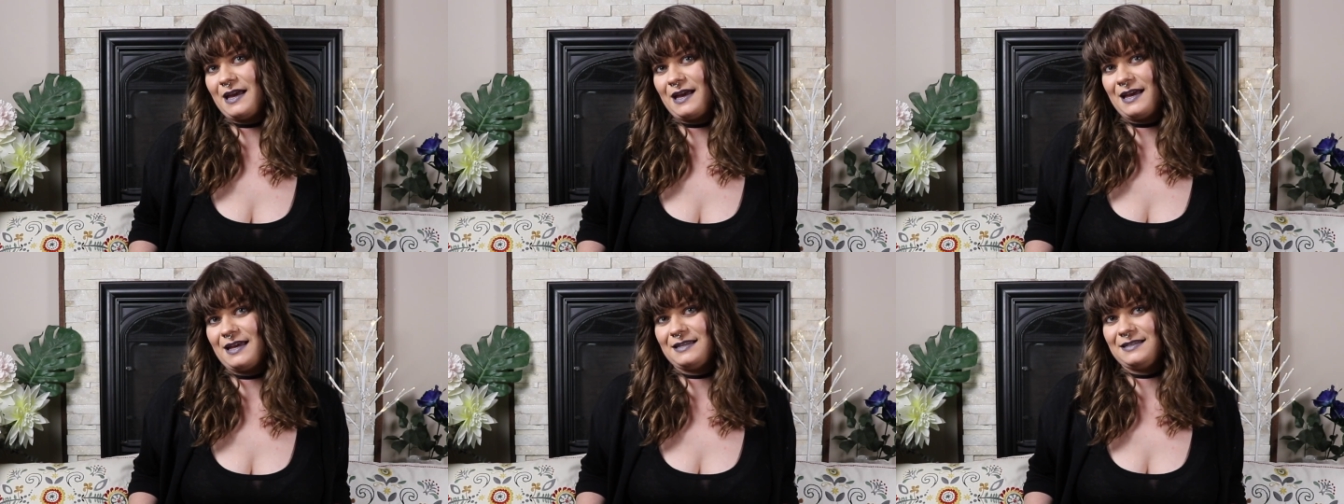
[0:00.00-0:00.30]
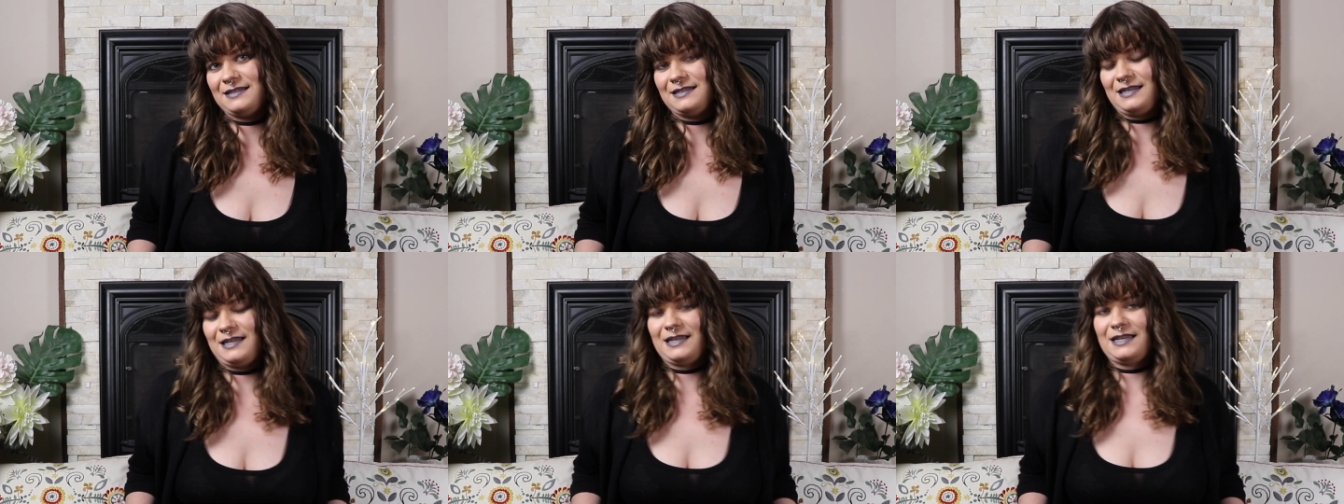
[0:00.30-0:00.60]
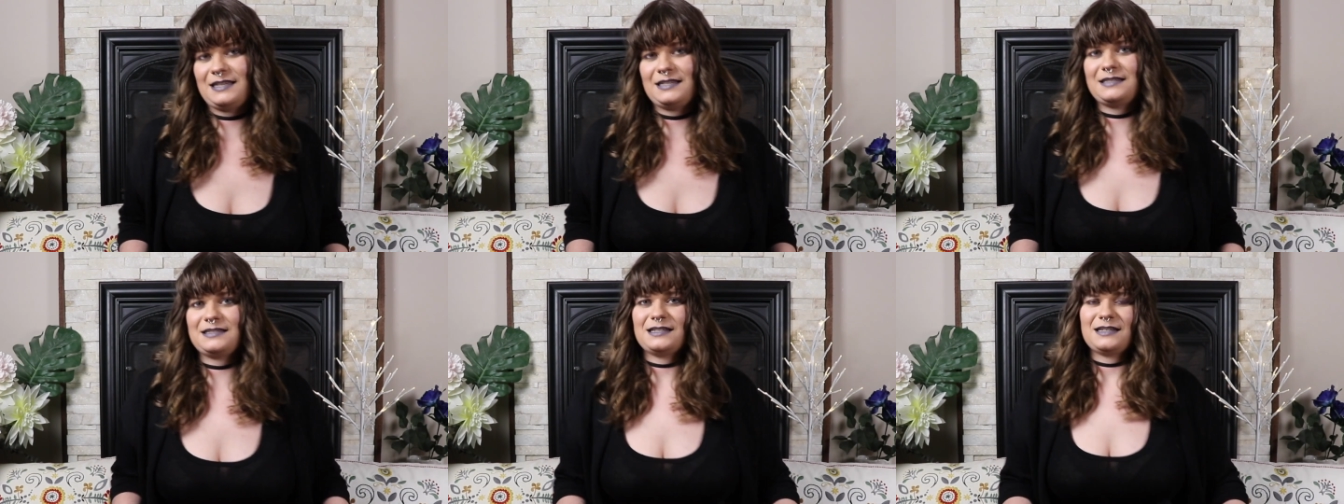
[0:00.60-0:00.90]

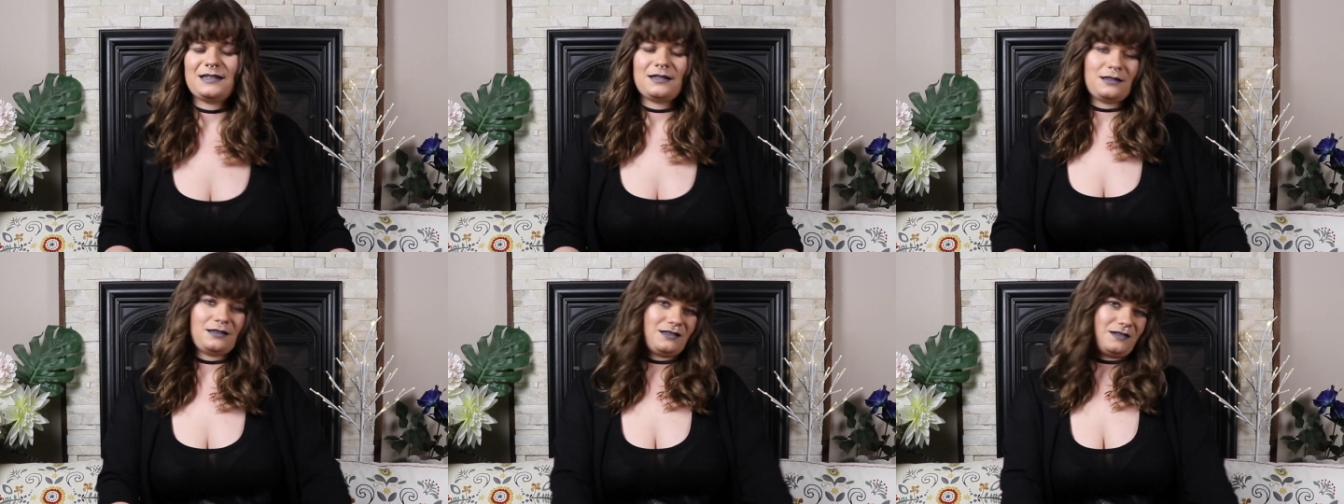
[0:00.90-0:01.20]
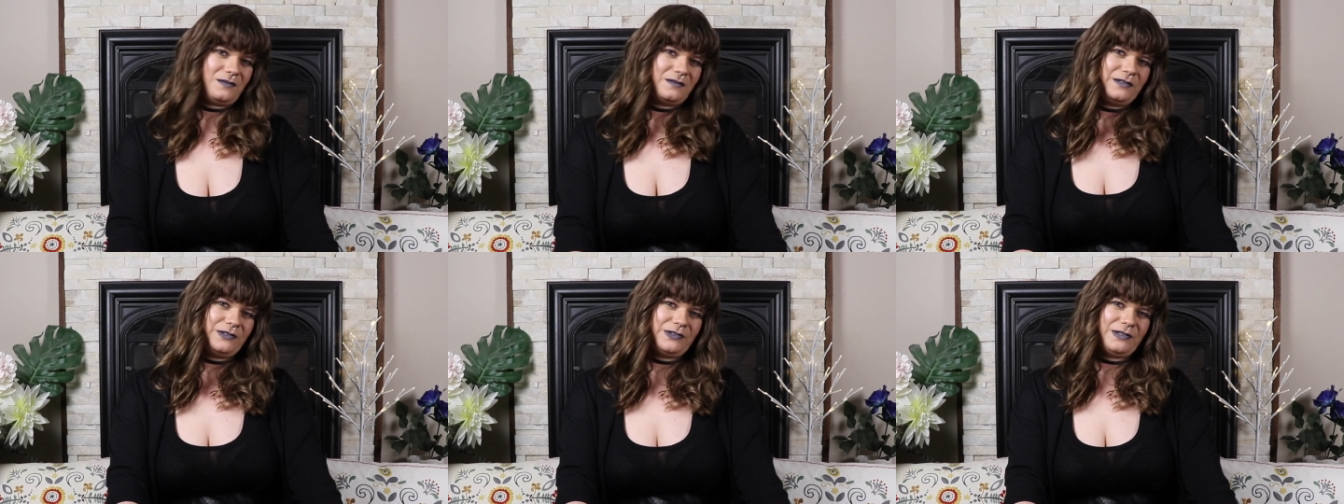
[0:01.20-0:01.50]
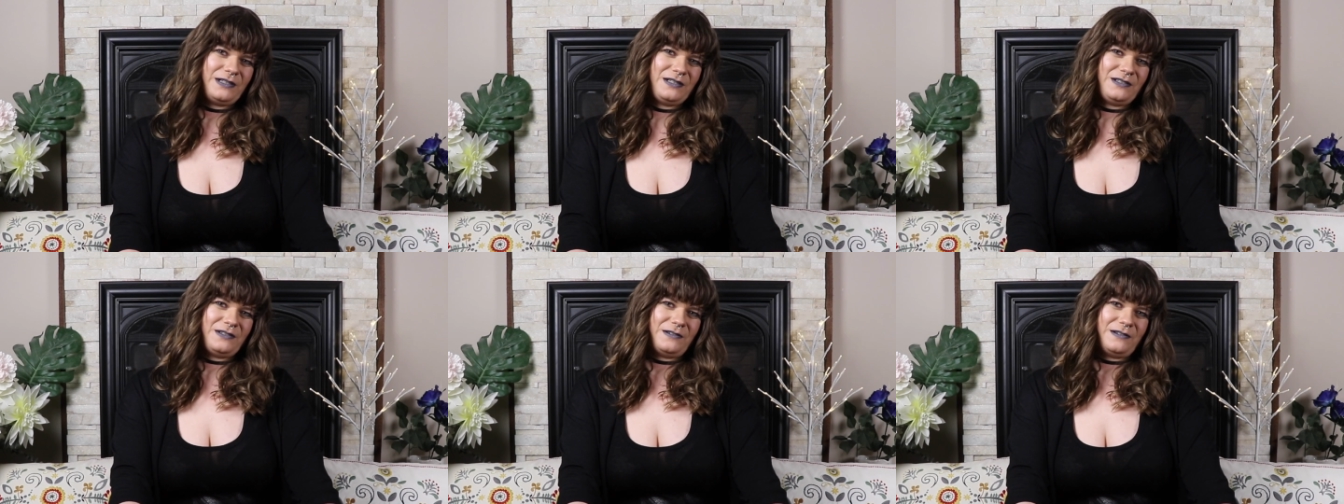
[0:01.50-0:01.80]
pansies. Don't
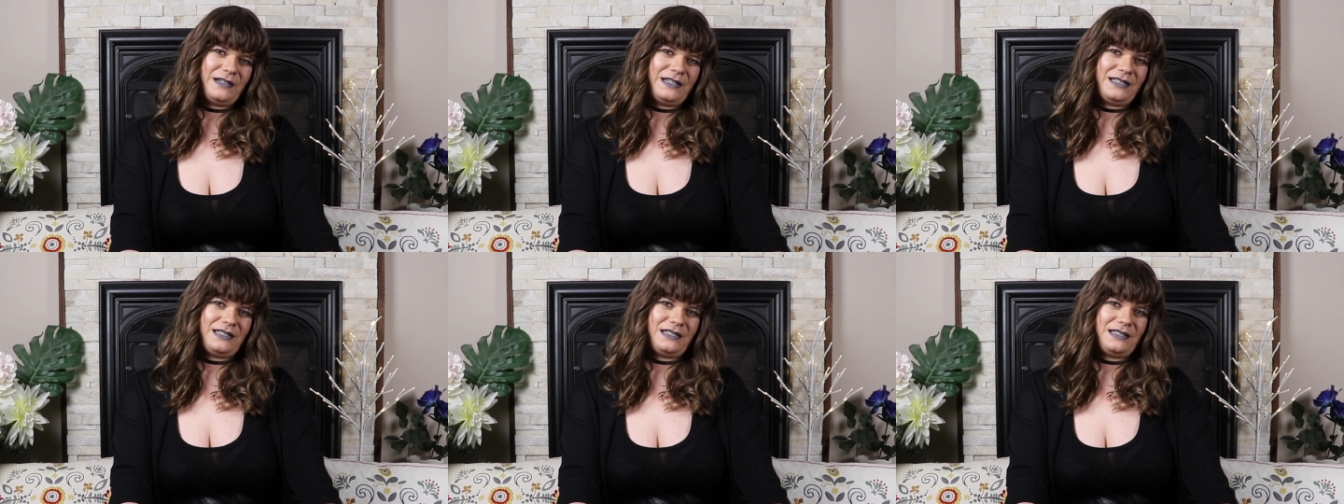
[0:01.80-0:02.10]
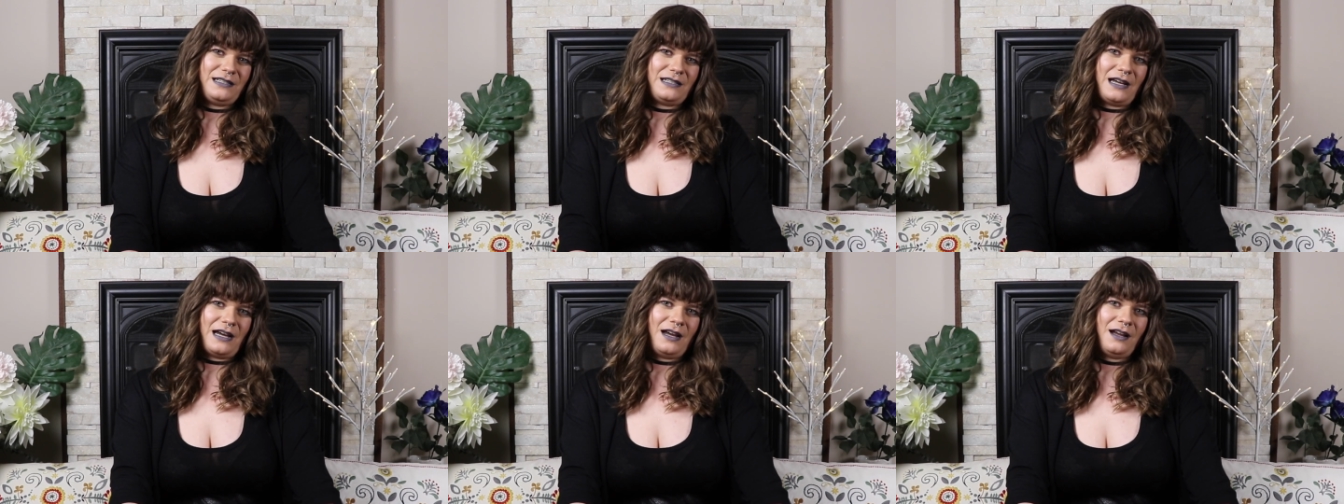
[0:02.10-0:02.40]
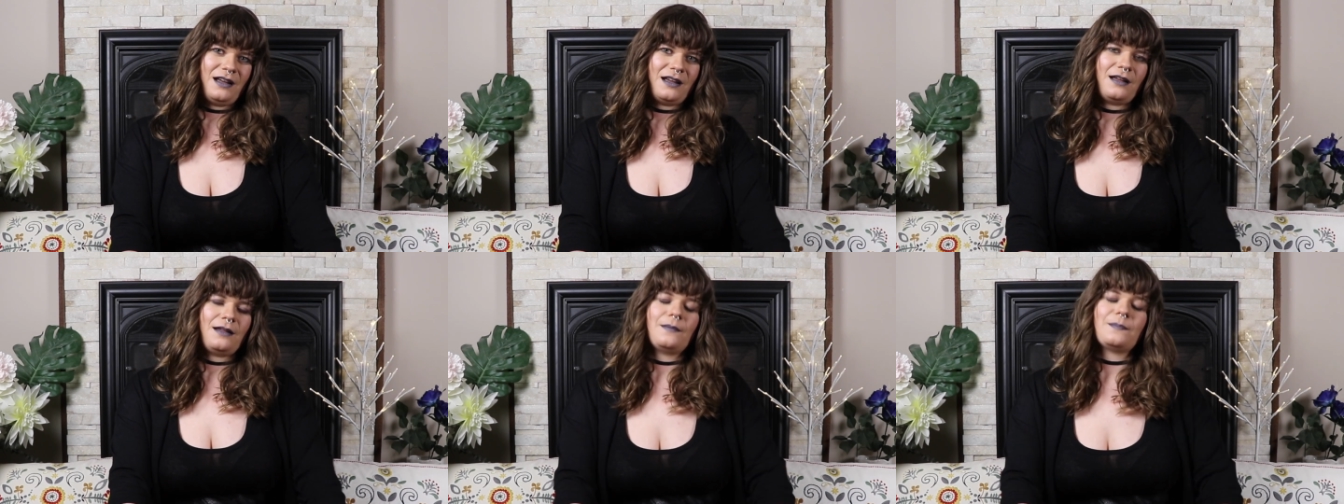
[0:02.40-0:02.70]
short stories suck?